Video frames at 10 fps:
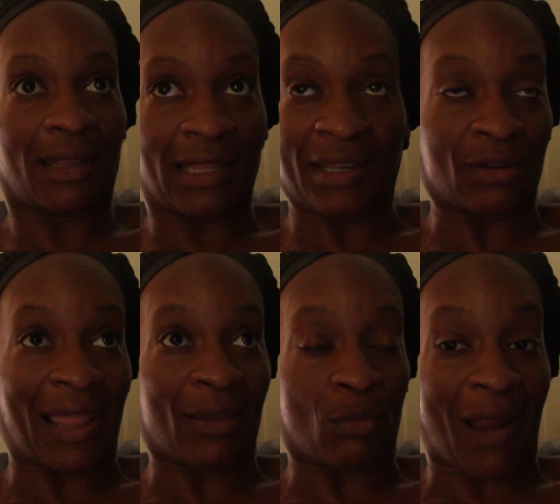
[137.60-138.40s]
in
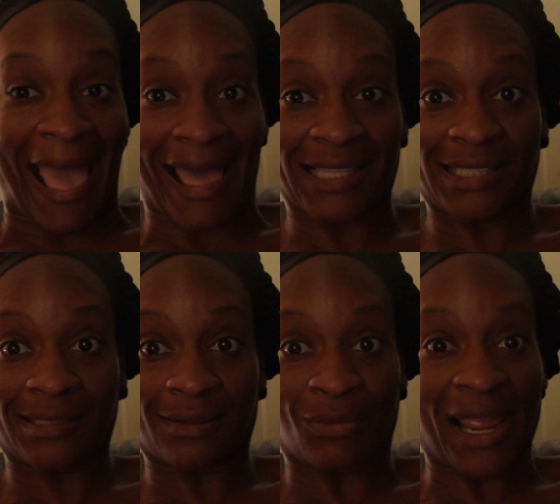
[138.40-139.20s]
like
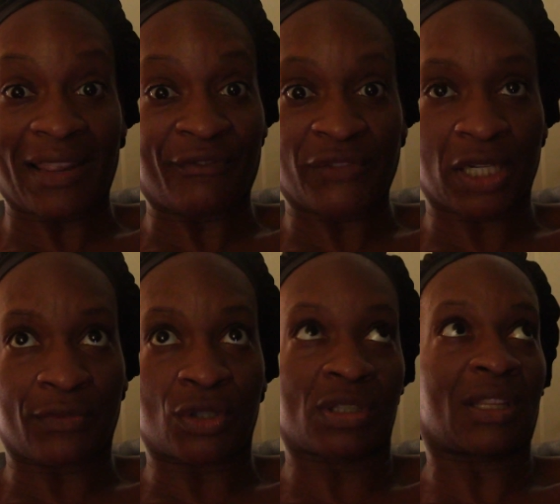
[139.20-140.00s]
racks right in front
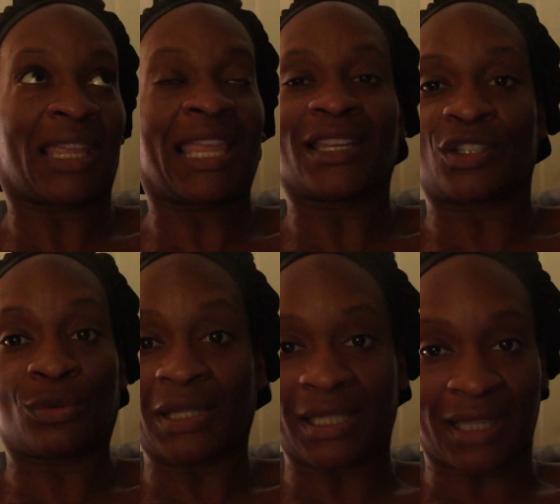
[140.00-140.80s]
of you. So they can't
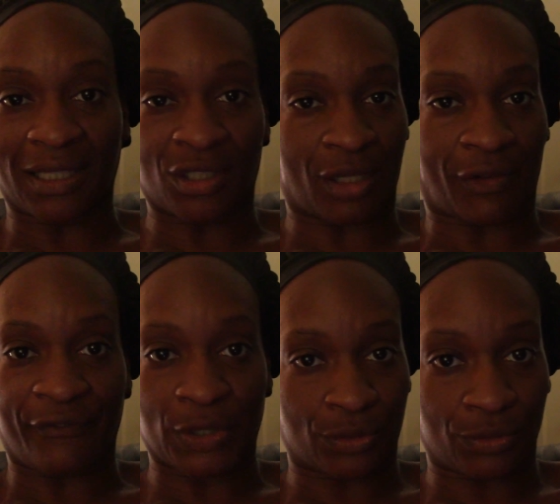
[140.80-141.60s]
do anything to your
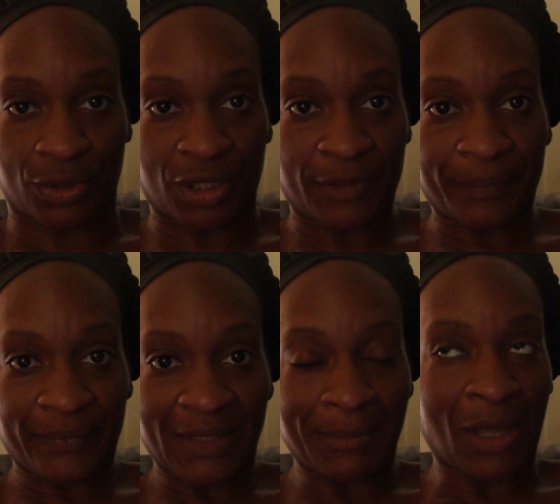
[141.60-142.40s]
food.
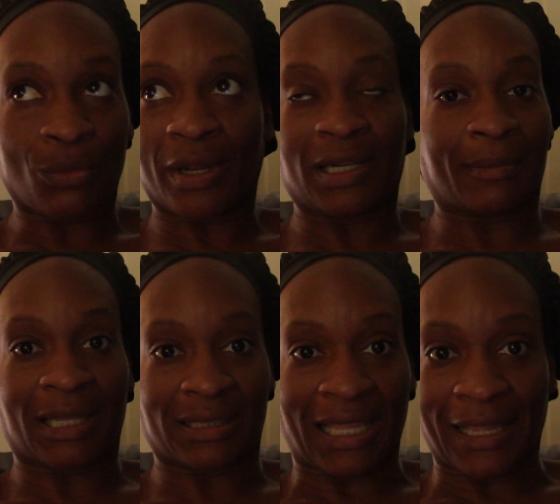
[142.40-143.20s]
I'm not worried
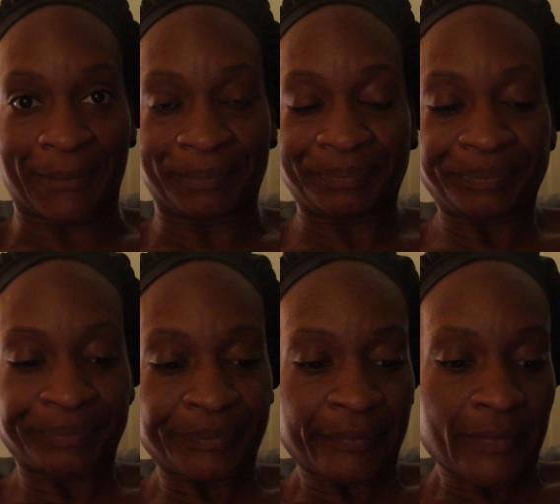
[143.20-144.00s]
about that.
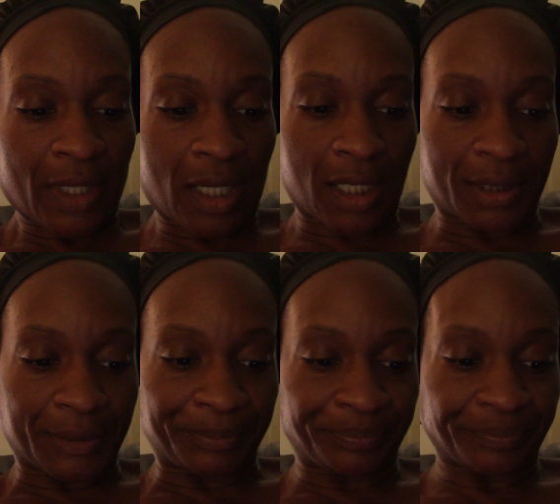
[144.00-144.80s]

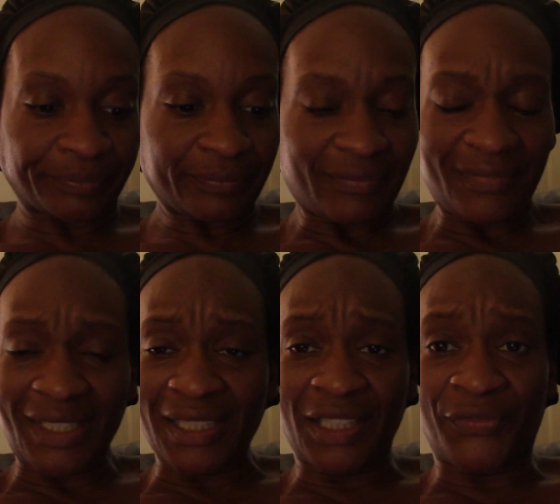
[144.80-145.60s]
Um,
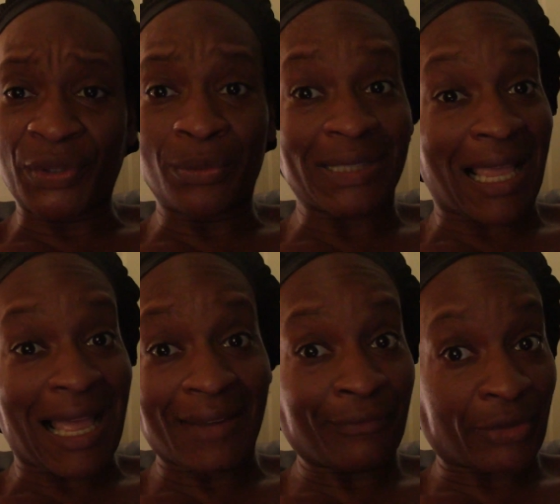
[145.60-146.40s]
the food was
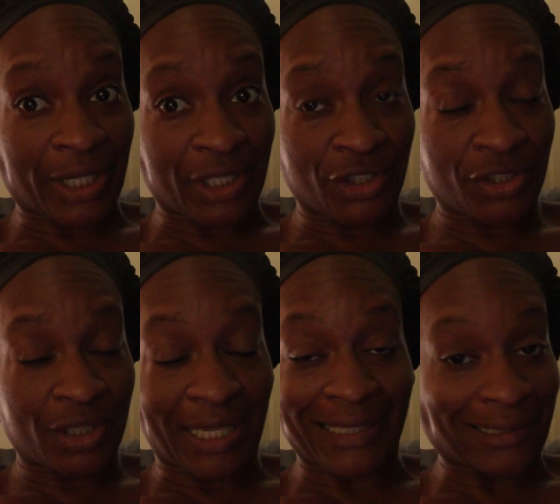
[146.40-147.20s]
hot and
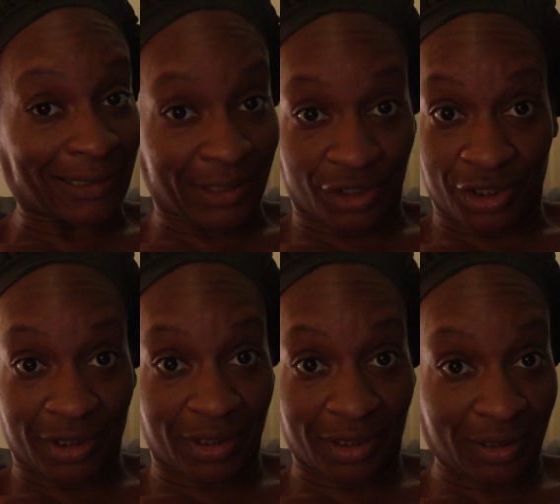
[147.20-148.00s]
fresh and
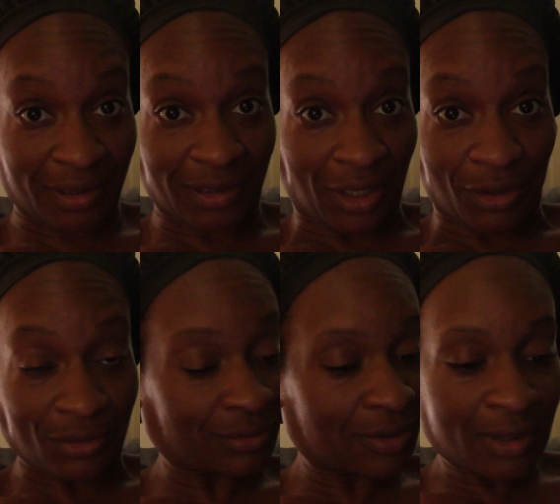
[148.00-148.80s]
delicious.
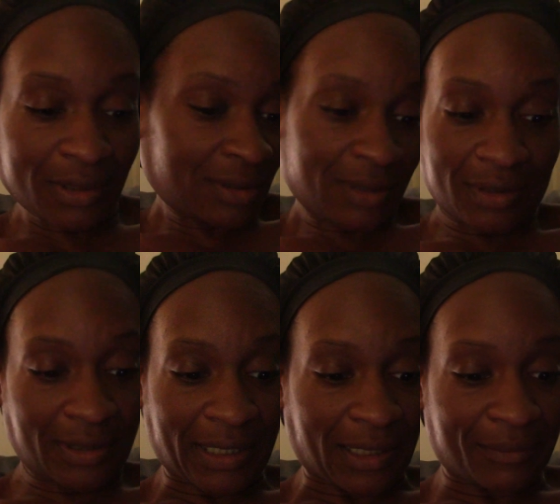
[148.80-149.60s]
So,
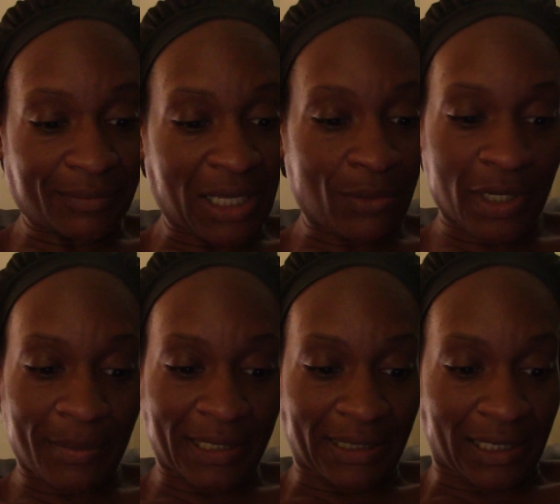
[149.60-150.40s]
yeah, not worried
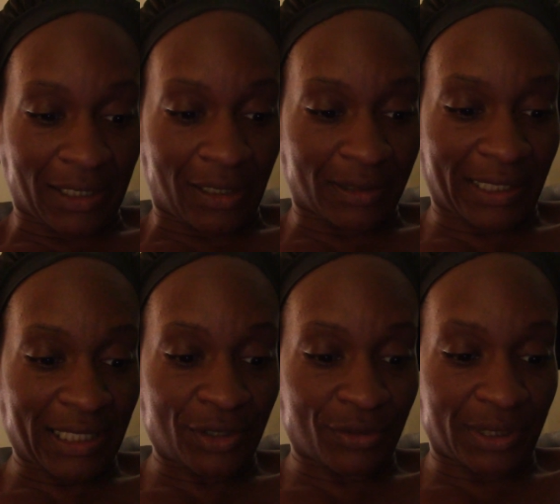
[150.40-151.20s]
about that at all. They
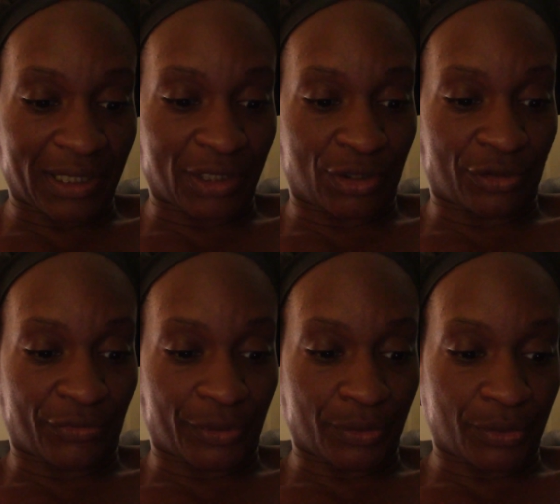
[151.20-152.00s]
can't do anything to your
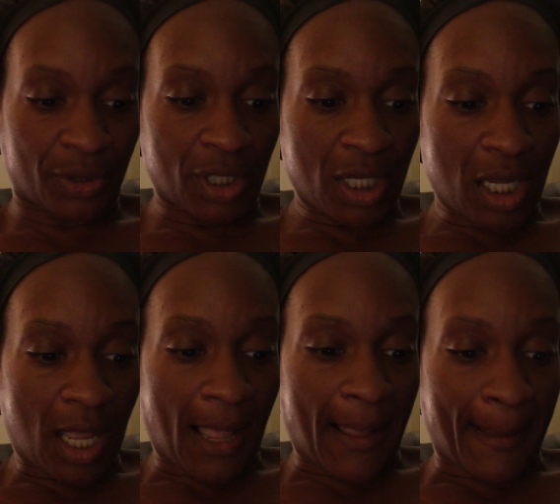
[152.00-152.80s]
food.
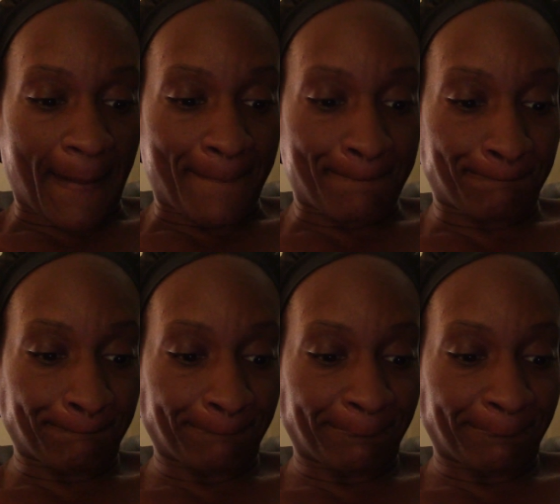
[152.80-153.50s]
Um,